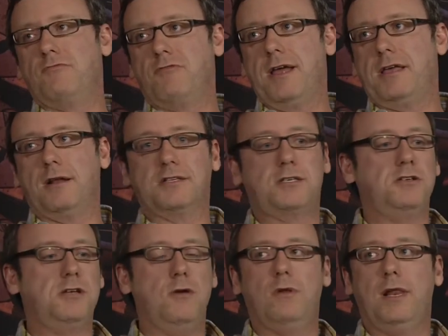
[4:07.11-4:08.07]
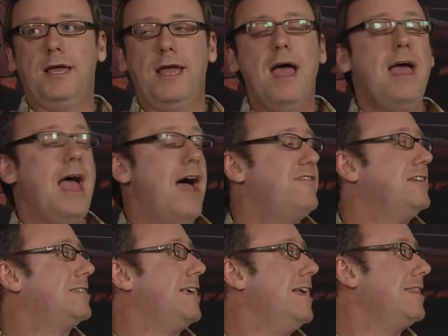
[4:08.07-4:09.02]
with Rick, you'll associate with Lee.
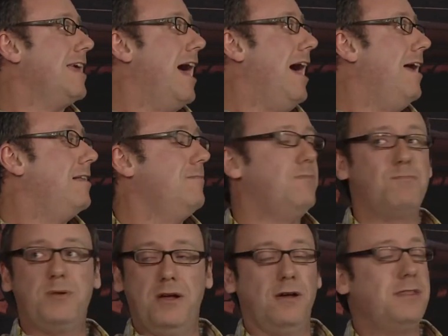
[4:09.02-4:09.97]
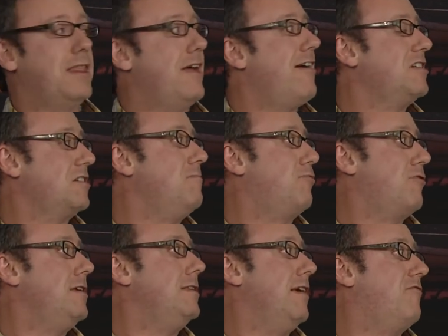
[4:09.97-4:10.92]
Having said that, beyond that, they're actually
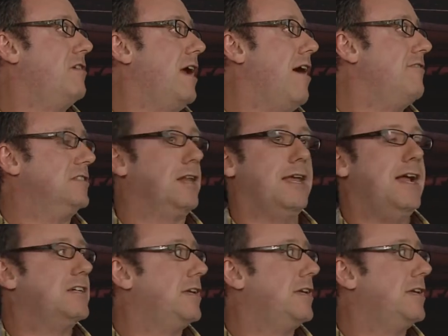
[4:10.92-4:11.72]
pretty different characters. Lee